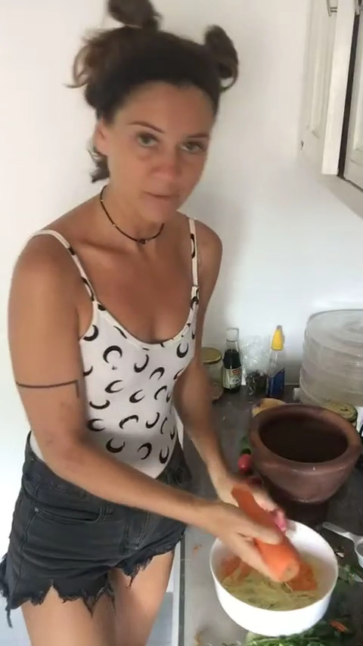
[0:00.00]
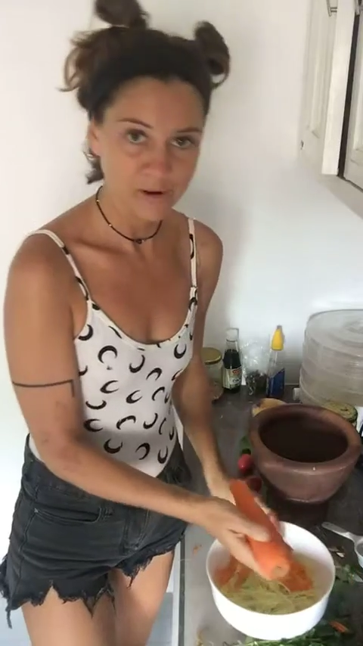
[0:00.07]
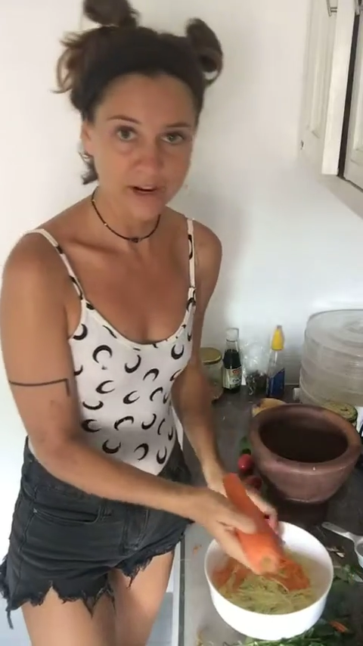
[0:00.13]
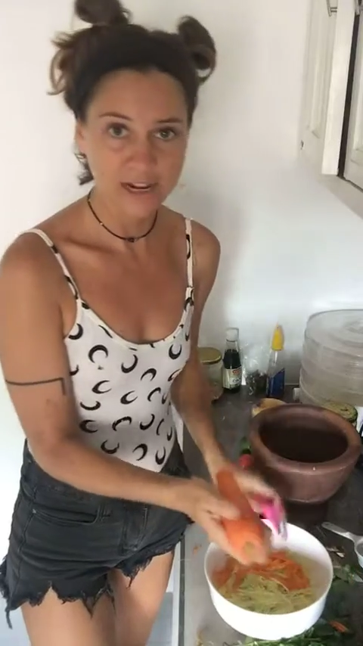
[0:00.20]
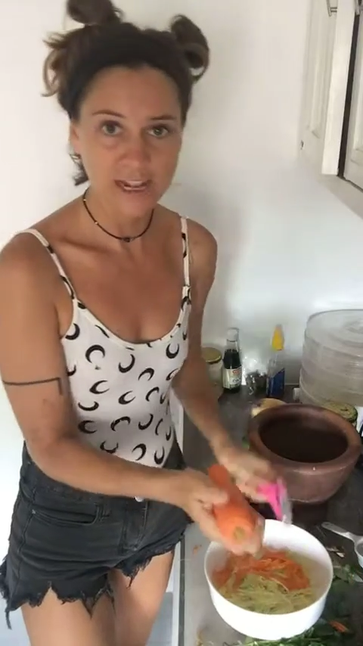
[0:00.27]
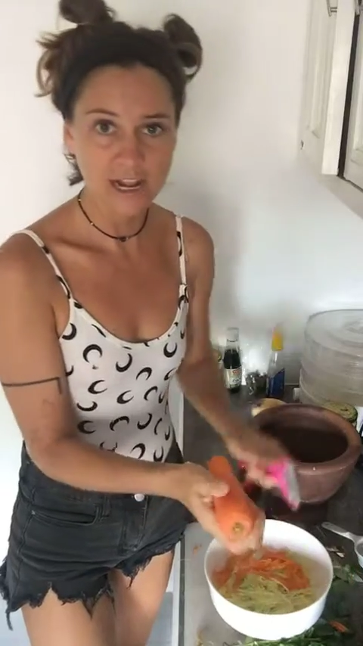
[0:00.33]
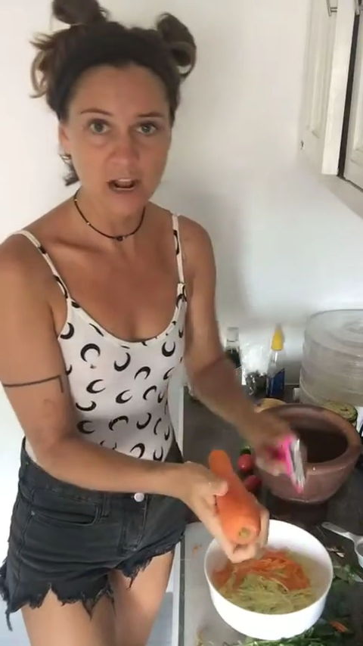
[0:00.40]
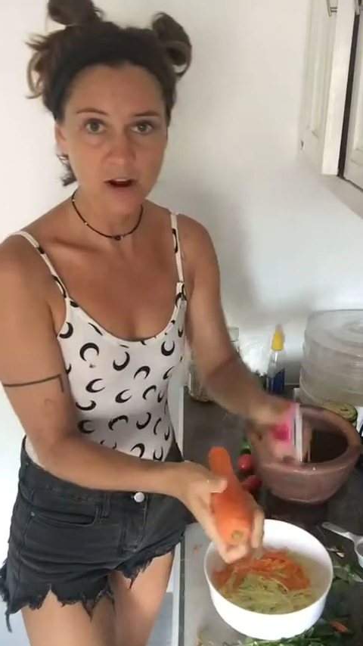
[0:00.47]

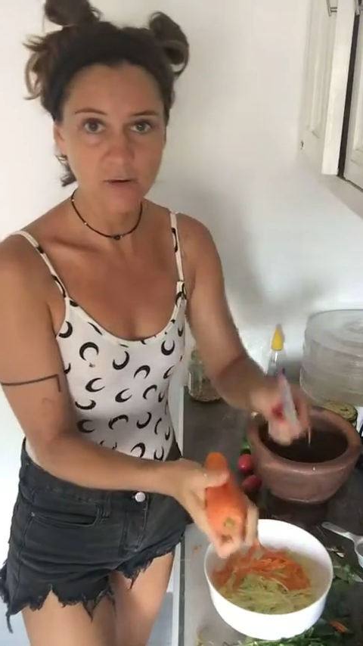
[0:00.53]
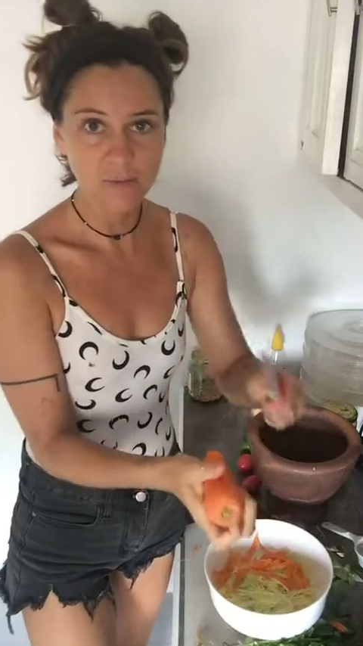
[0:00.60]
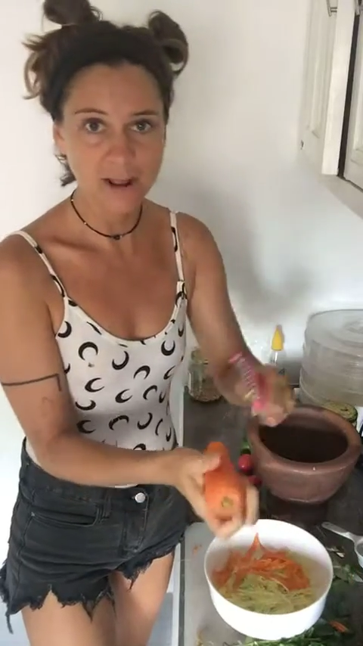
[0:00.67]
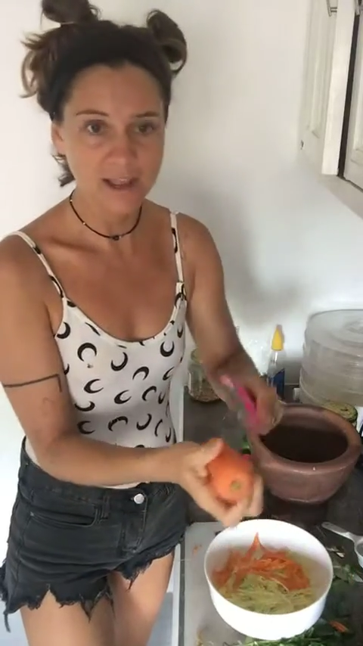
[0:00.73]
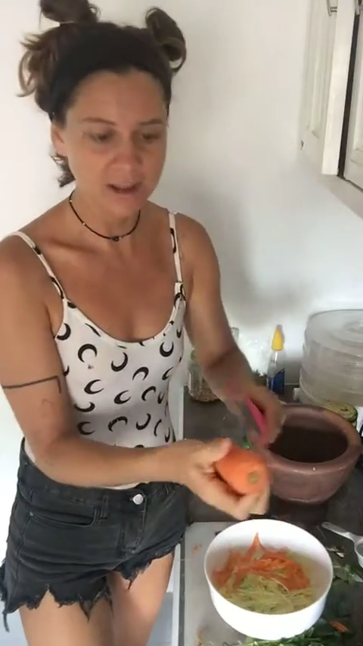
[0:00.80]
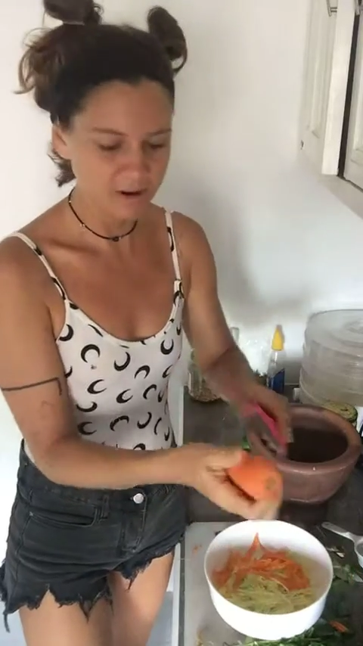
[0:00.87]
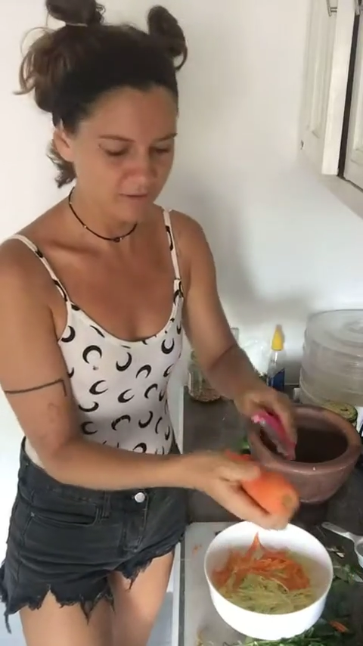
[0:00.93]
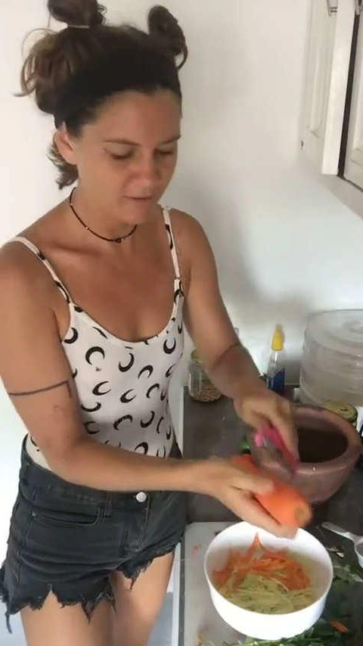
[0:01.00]
Working our
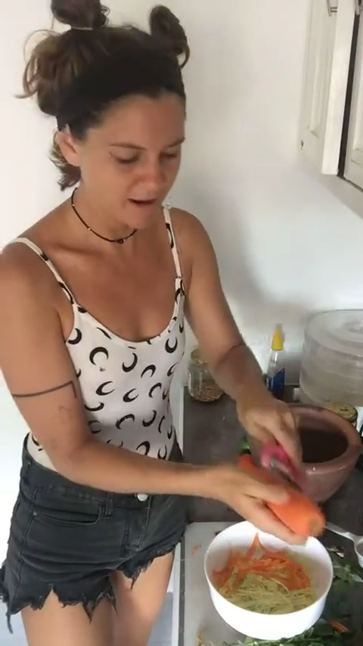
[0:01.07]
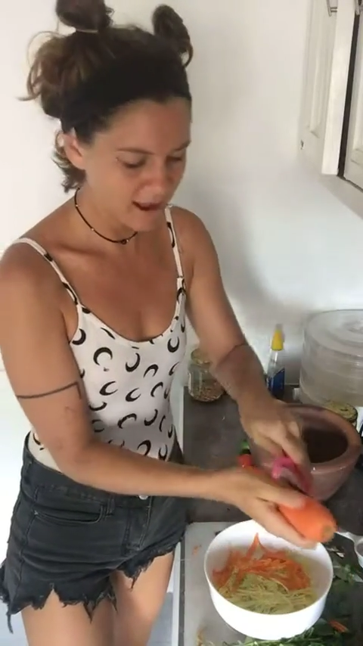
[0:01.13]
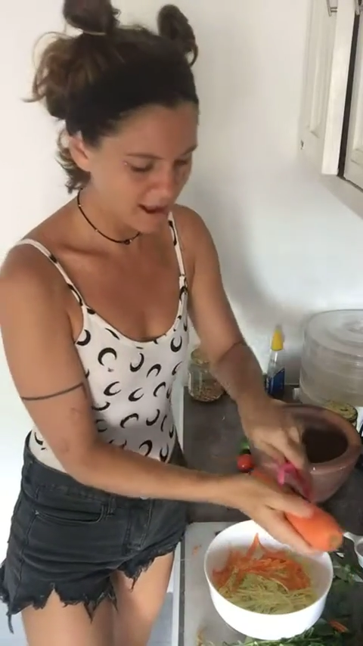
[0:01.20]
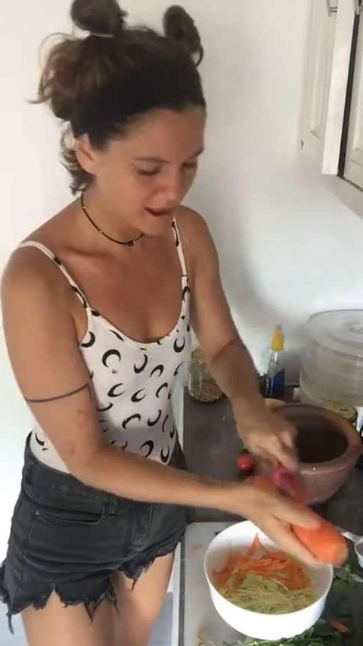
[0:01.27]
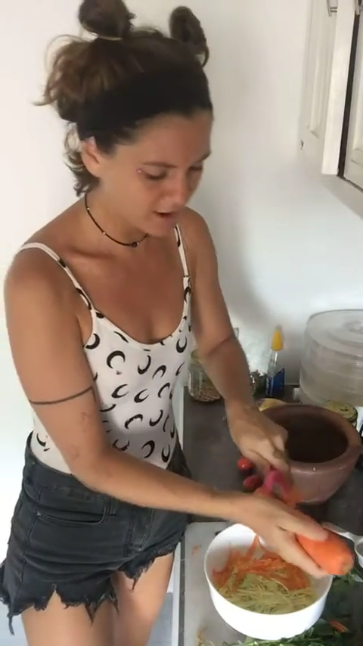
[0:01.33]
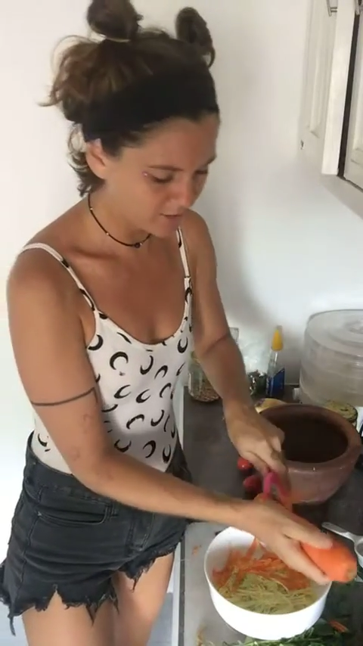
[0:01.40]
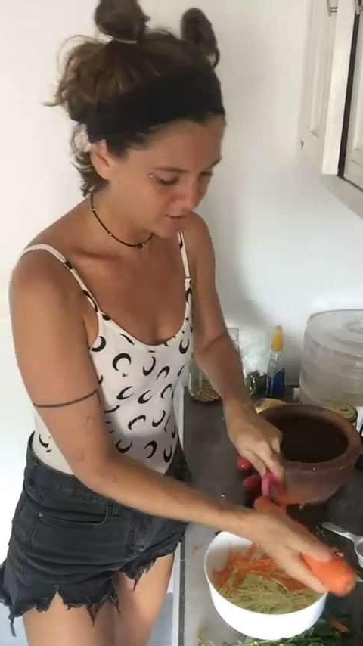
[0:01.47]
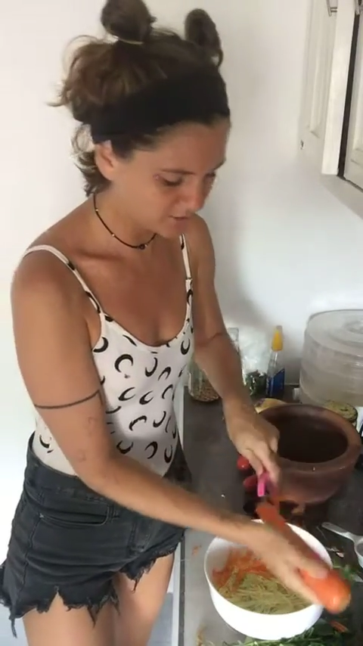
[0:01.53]
way
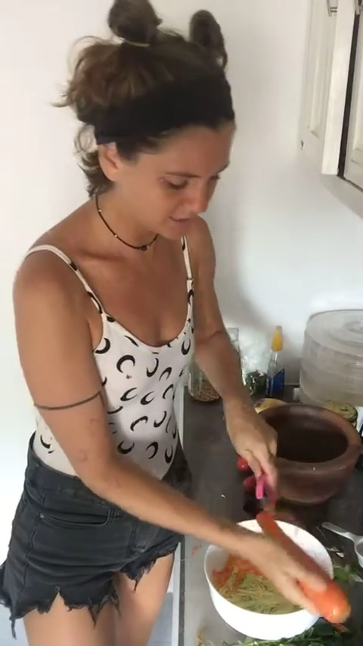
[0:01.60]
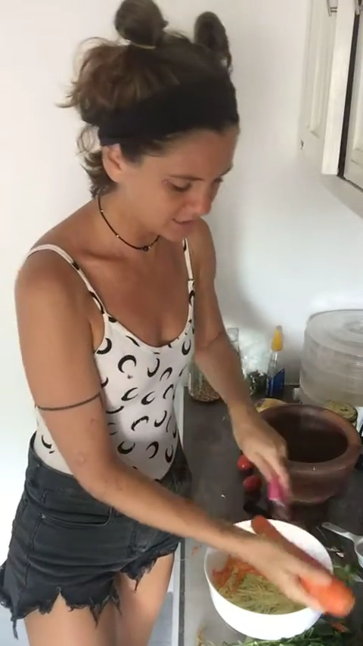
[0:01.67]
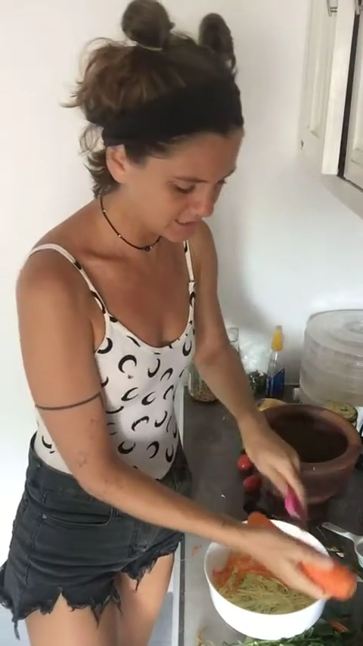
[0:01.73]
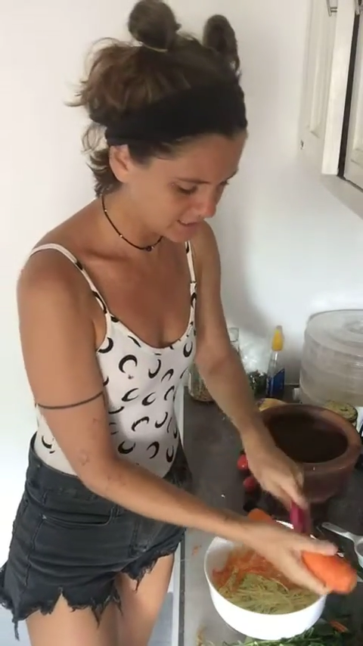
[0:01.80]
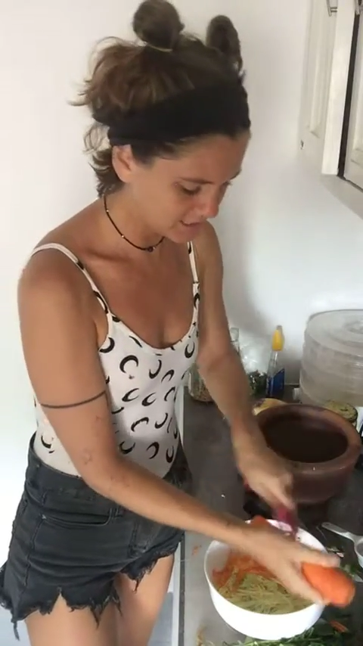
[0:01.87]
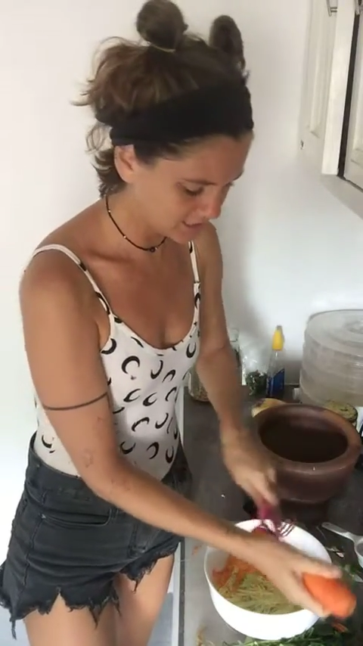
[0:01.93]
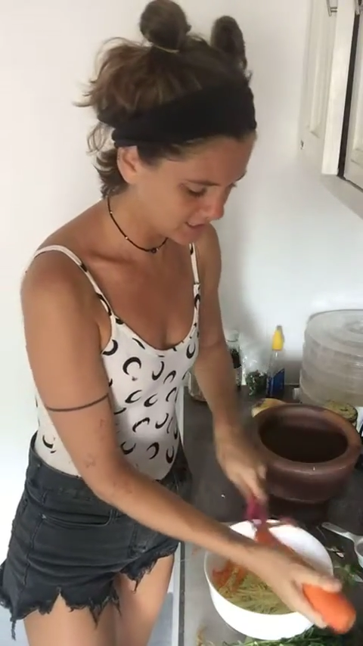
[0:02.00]
around,